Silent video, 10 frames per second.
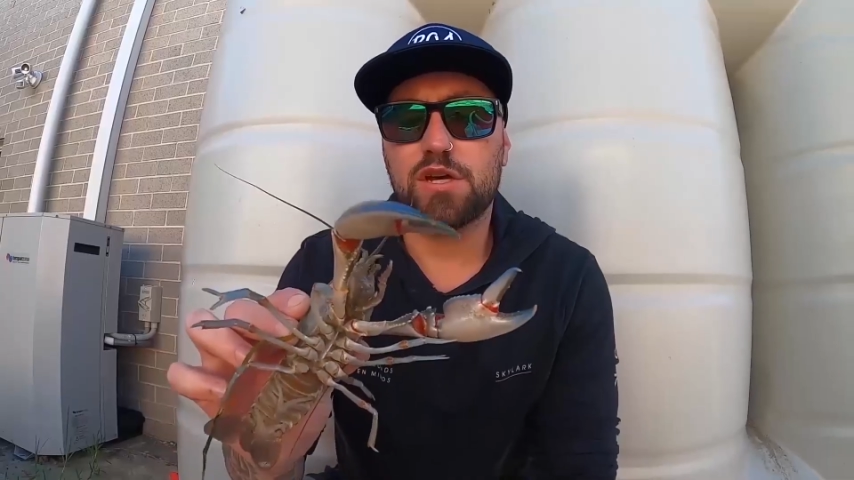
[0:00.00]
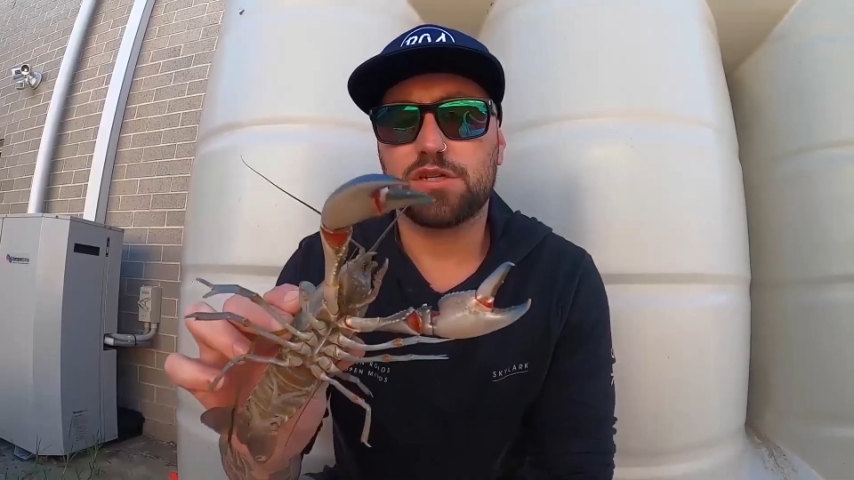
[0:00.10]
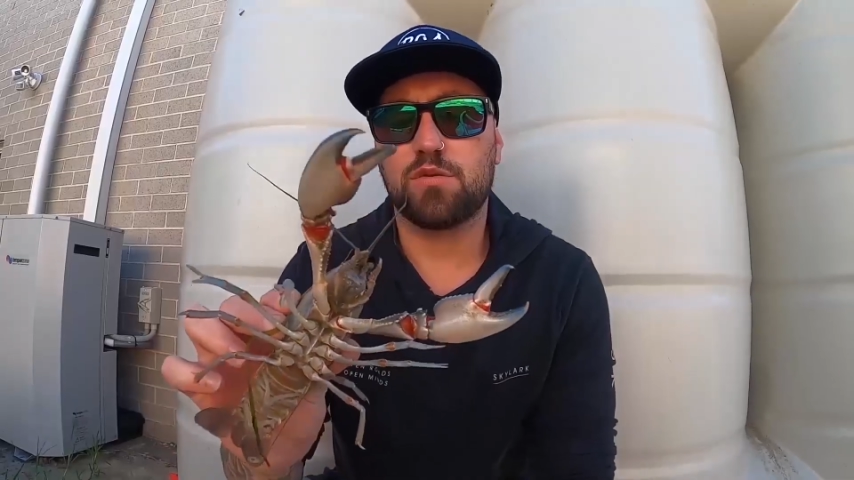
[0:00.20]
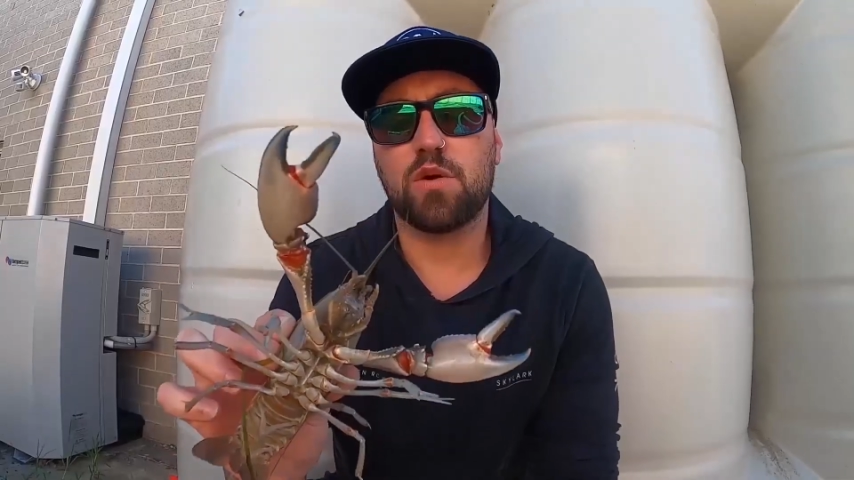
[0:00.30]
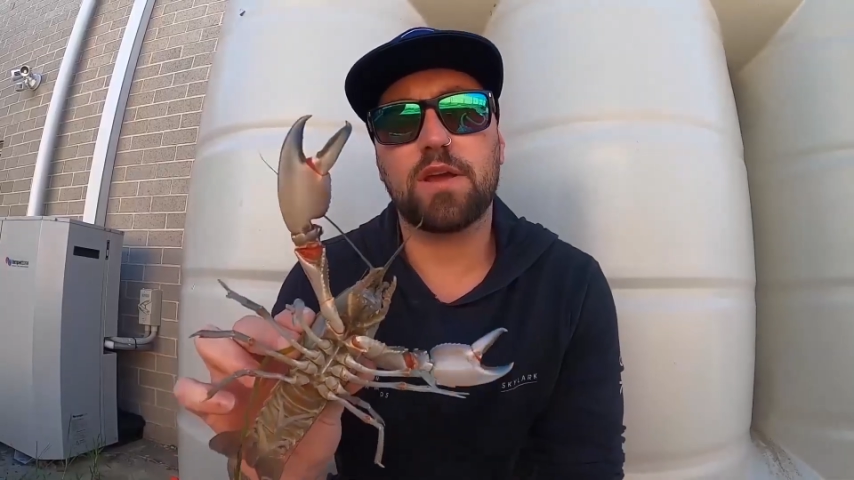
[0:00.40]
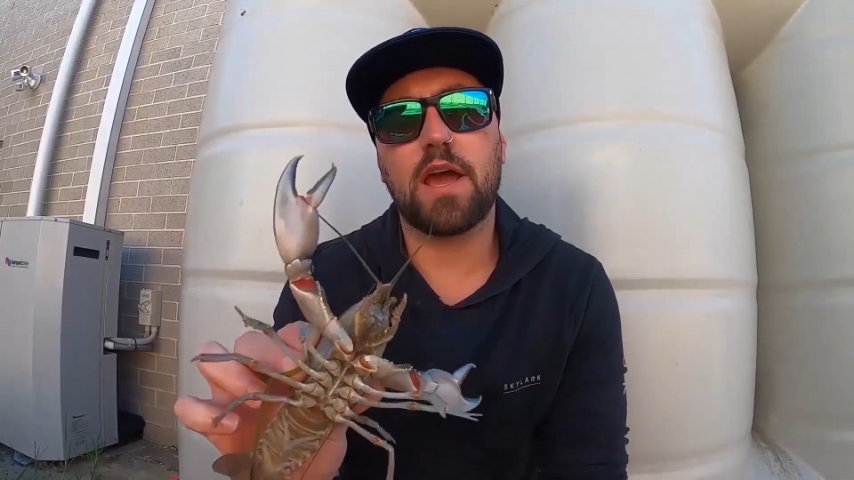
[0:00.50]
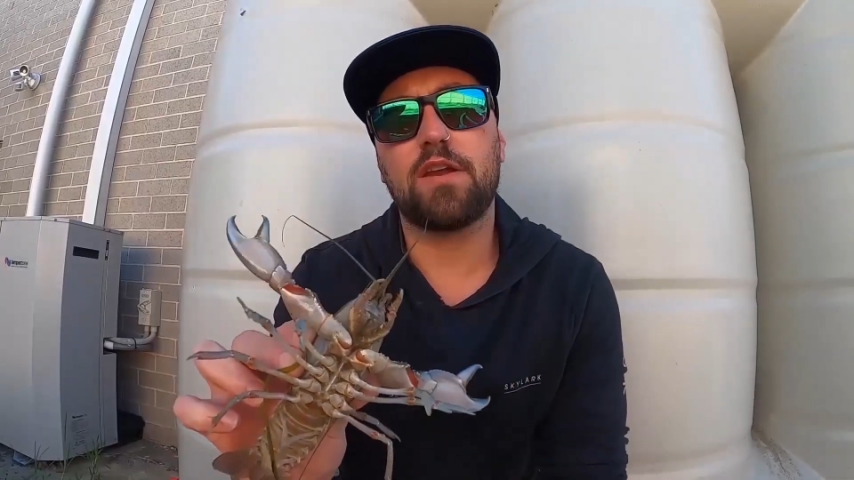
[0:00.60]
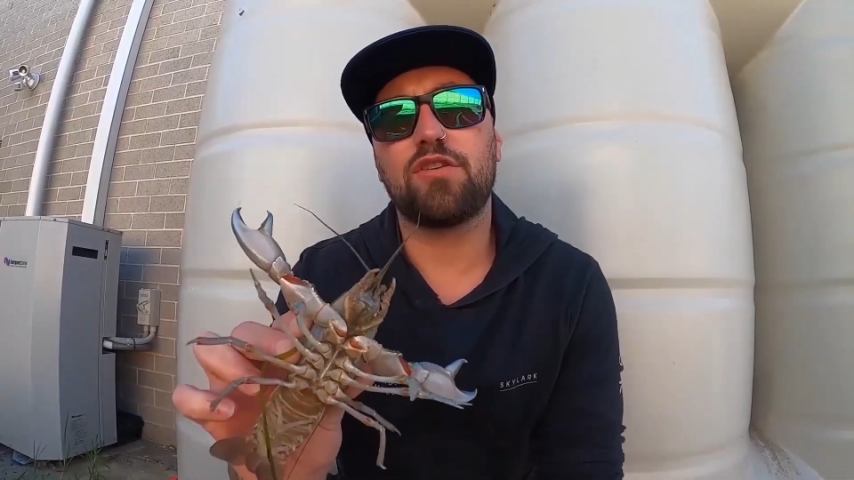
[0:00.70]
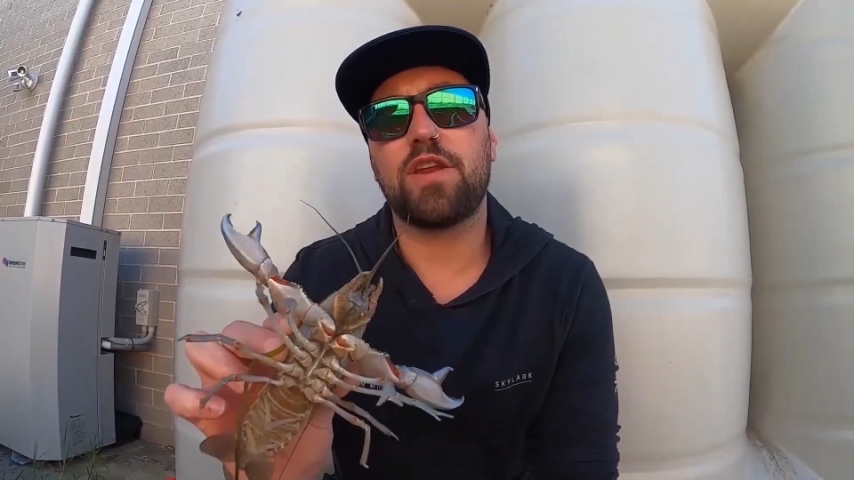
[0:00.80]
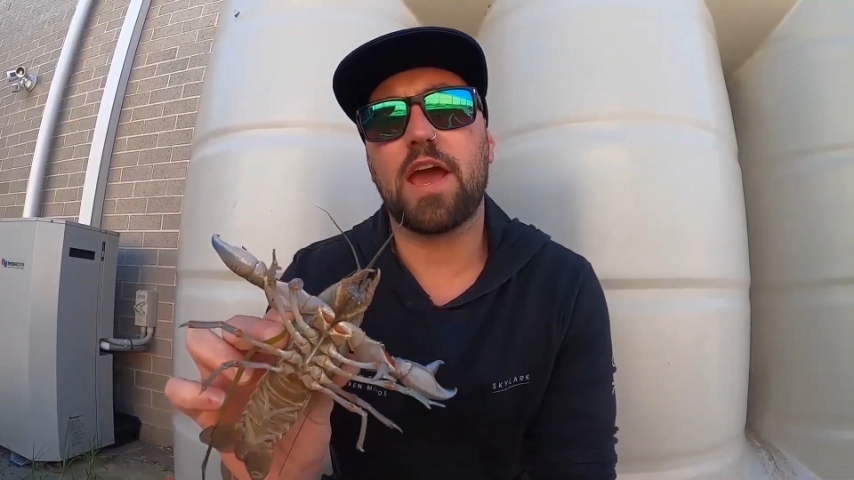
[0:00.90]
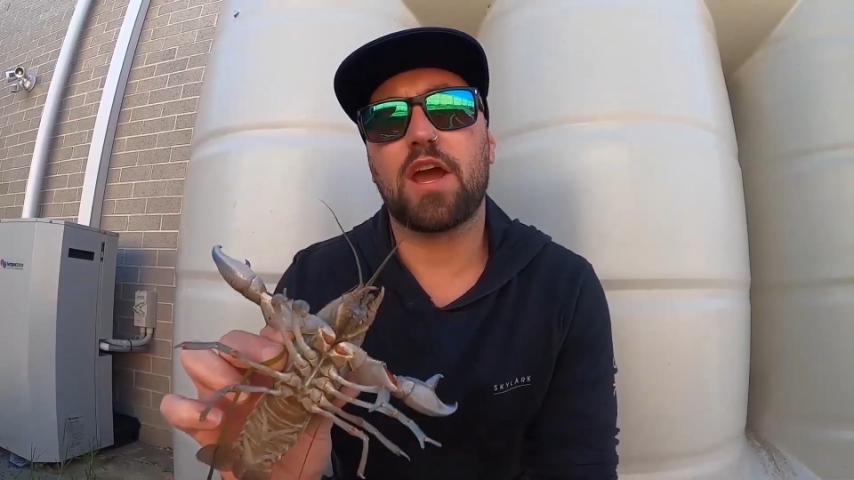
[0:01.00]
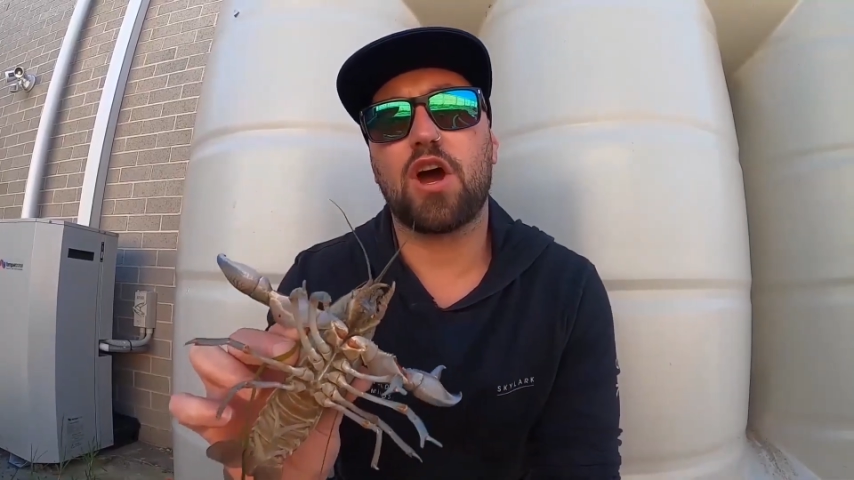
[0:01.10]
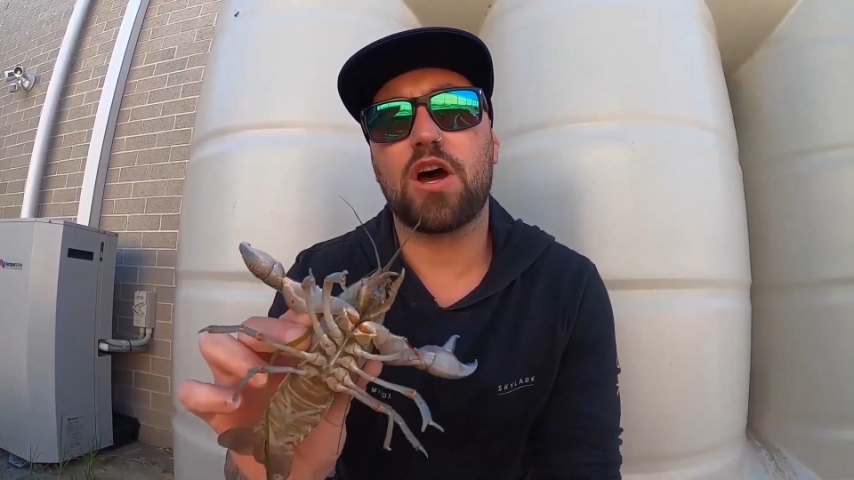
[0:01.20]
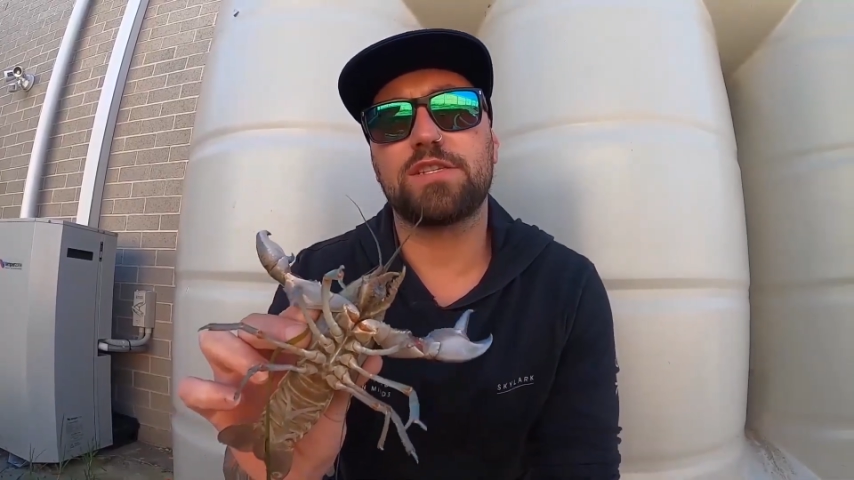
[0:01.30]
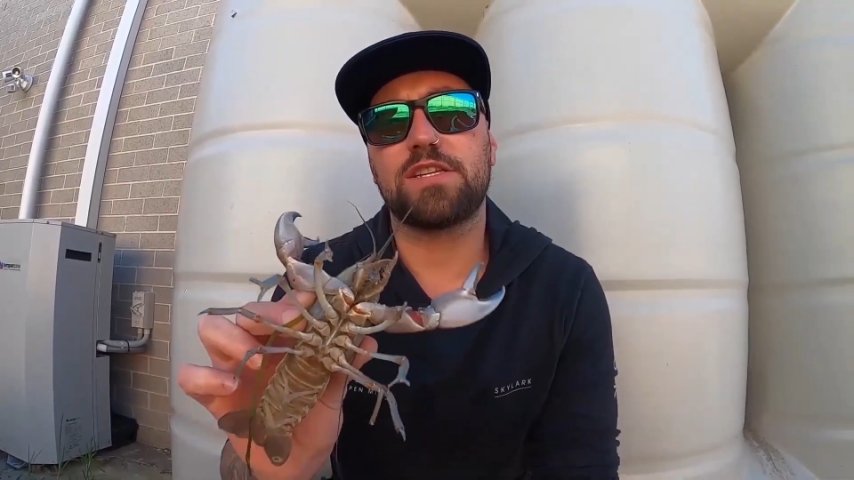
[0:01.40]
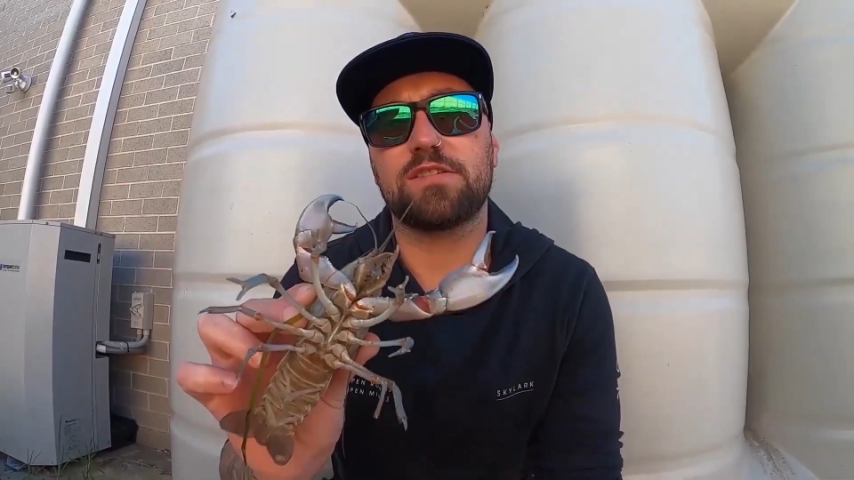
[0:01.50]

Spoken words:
So what I'm going to do now, guys,